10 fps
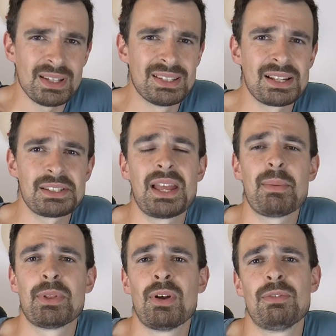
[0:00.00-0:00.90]
It doesn't
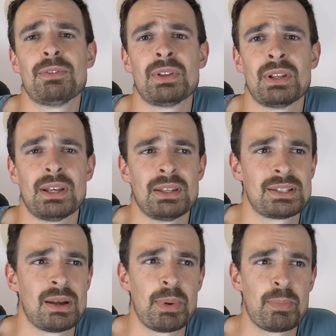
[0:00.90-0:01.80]
happen often and
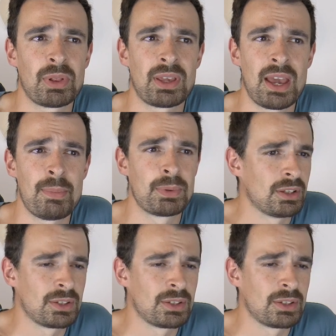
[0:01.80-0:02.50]
some people kept